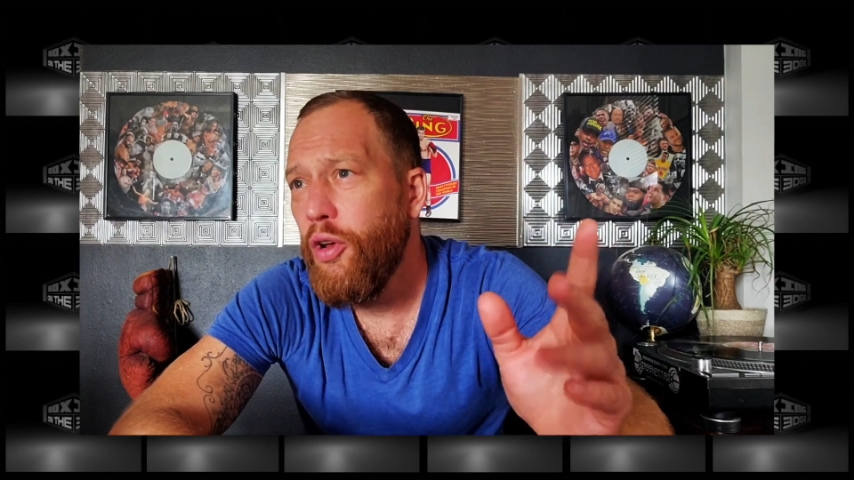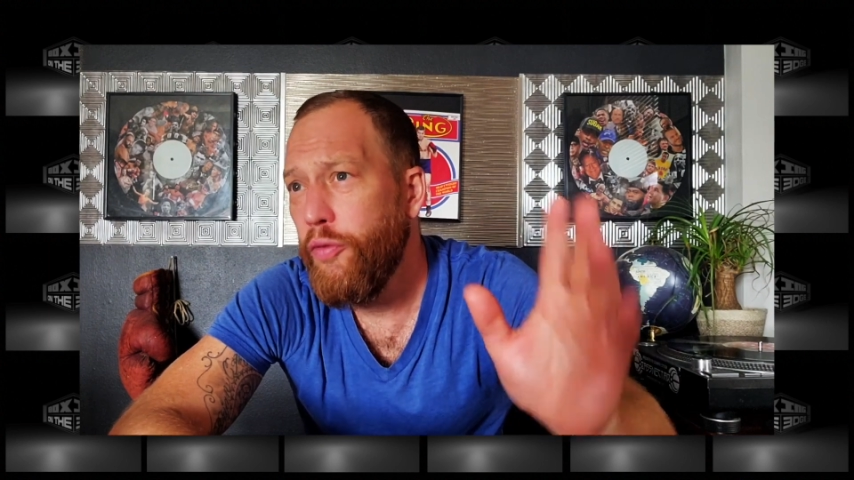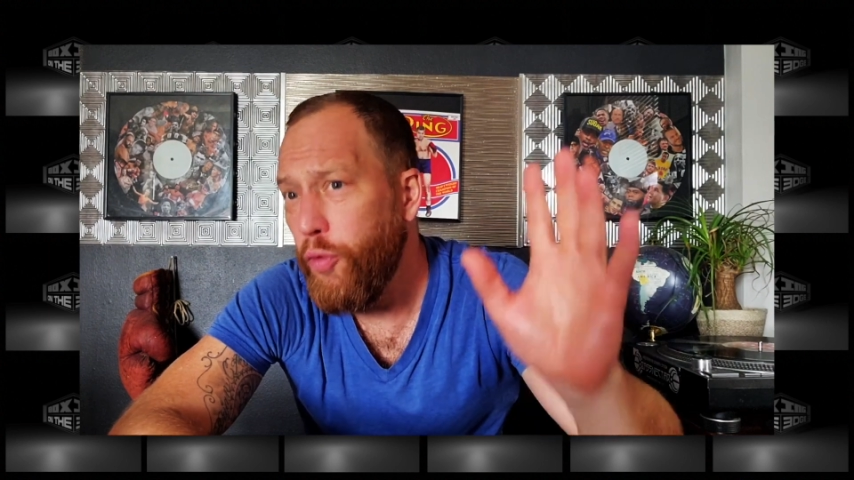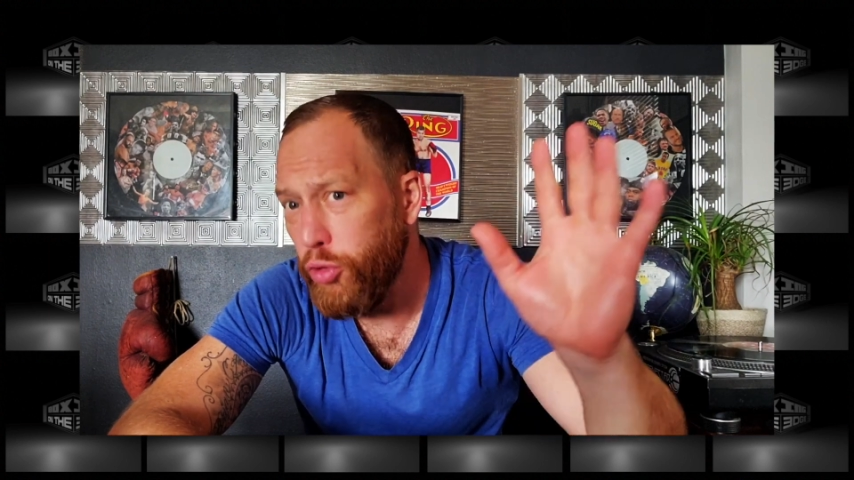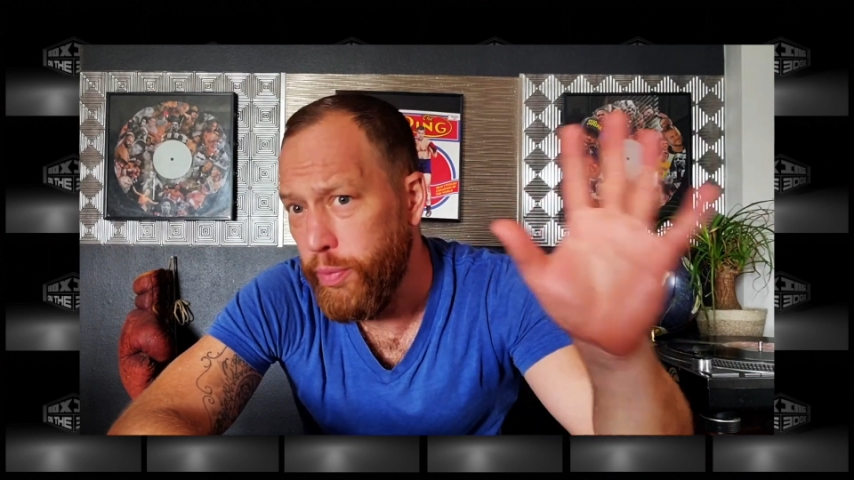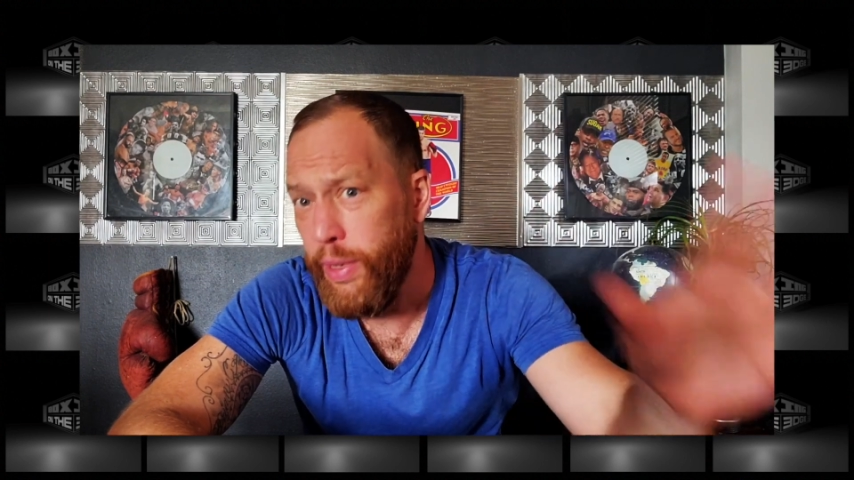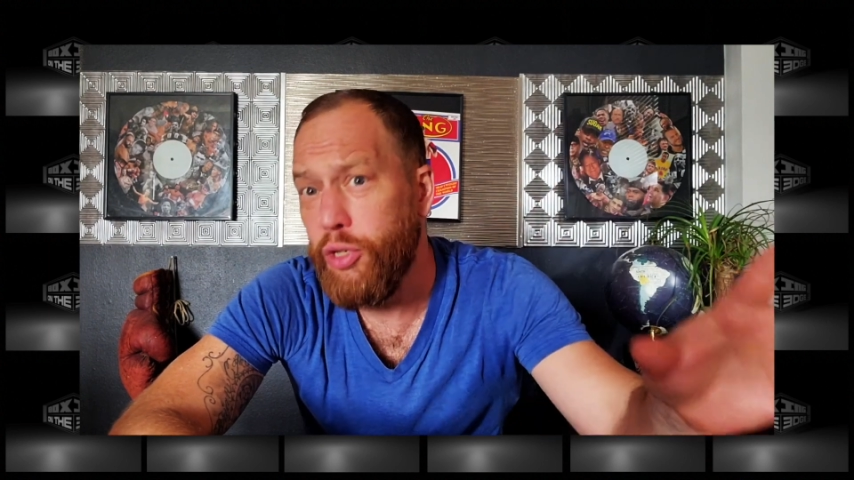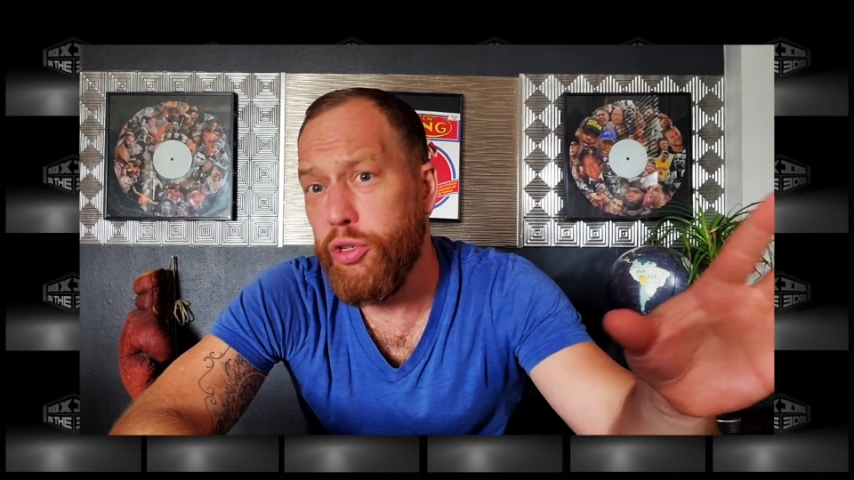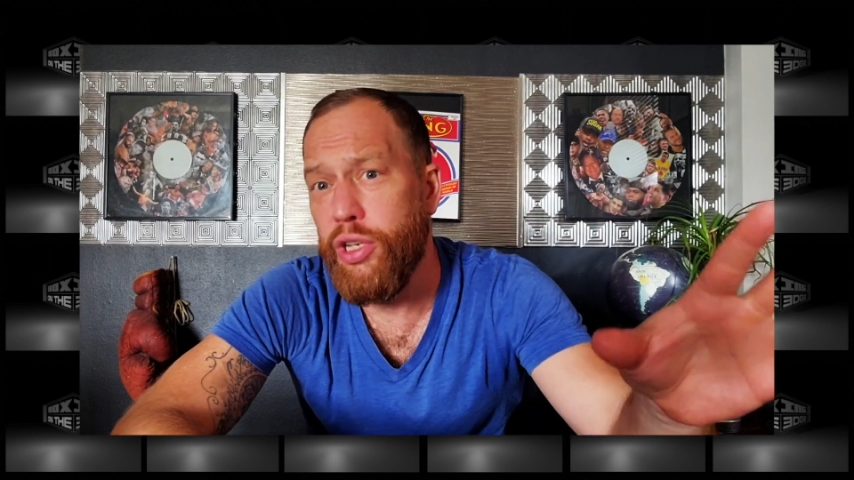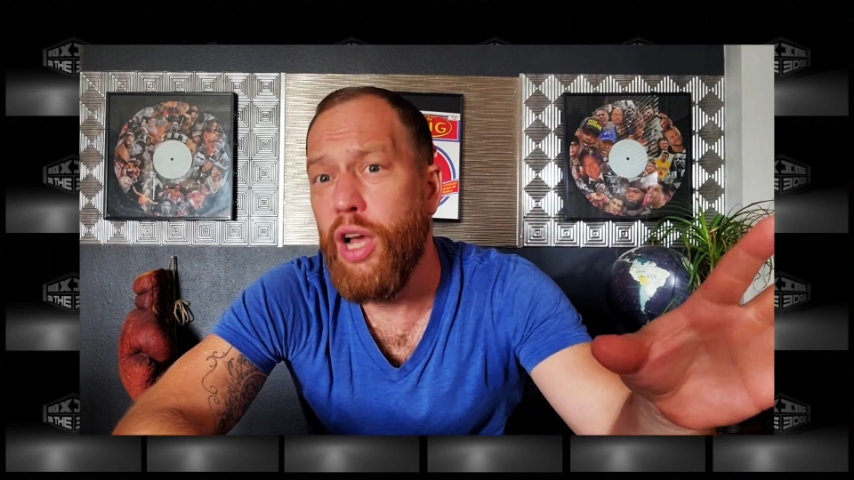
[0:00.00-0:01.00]
who fought
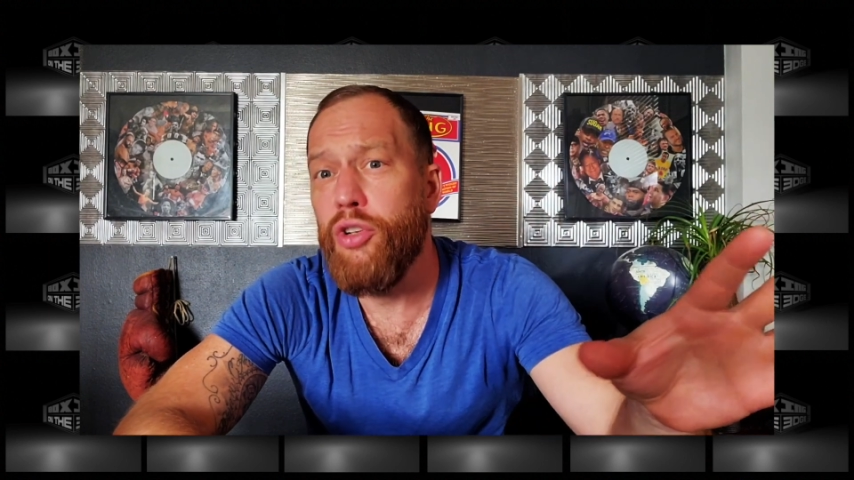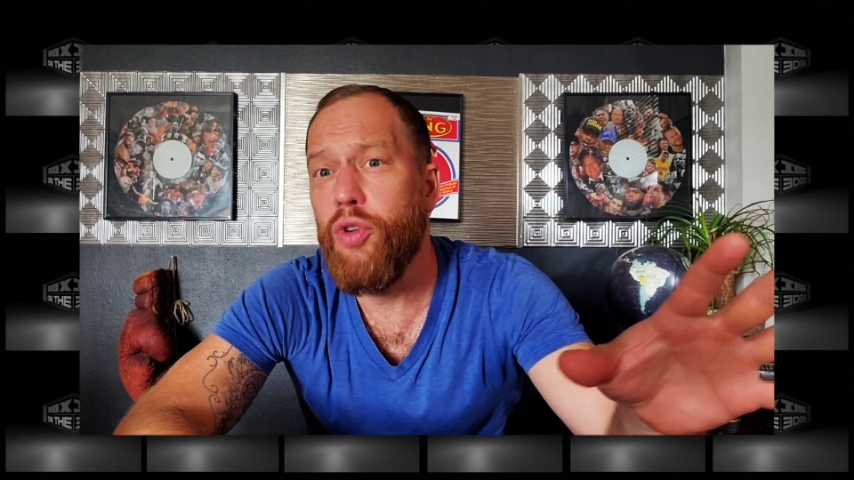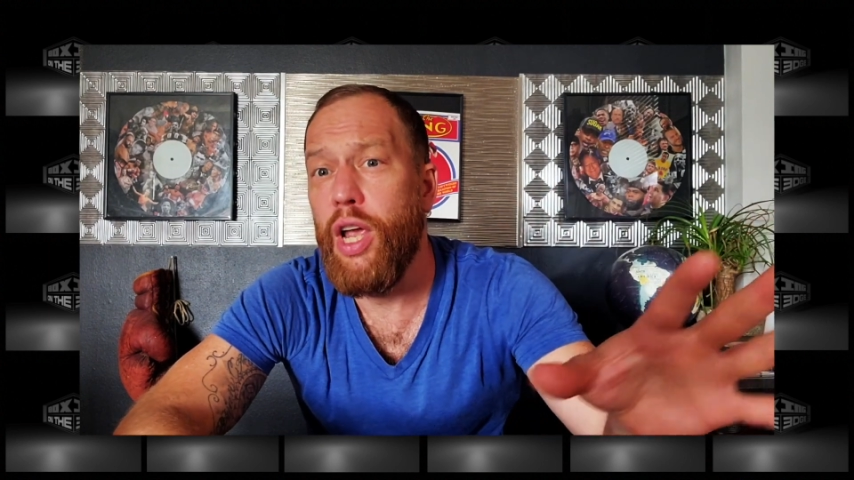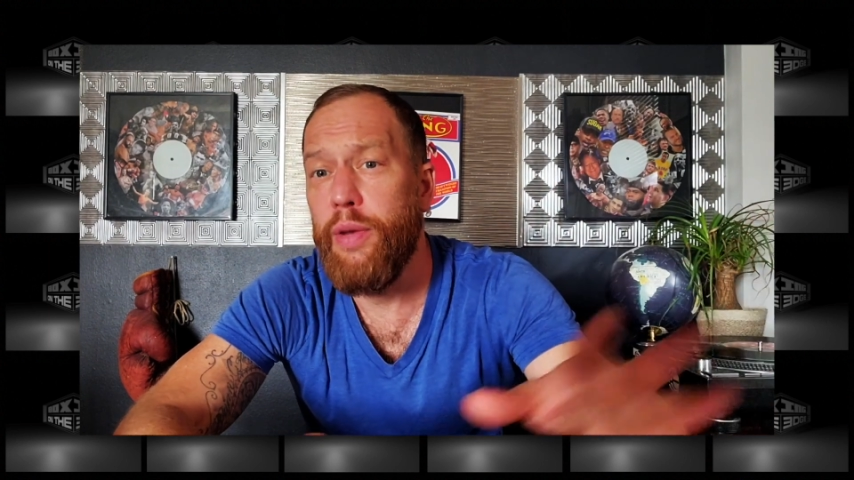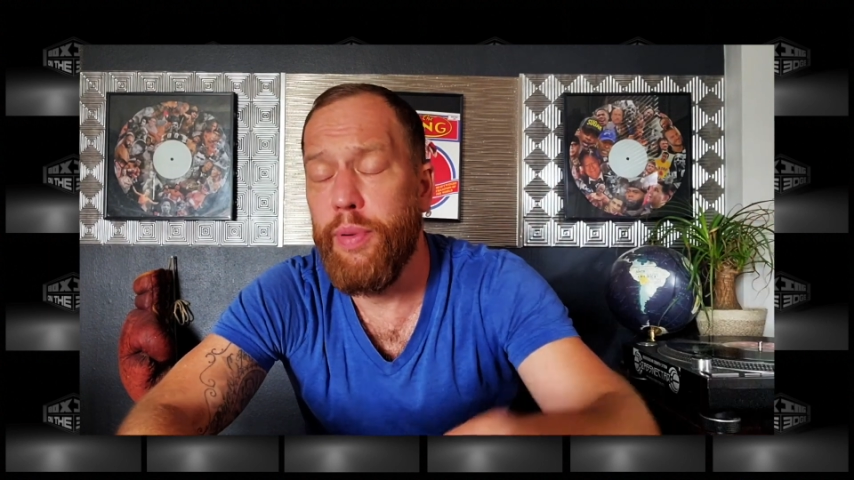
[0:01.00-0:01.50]
Demetrius Andre,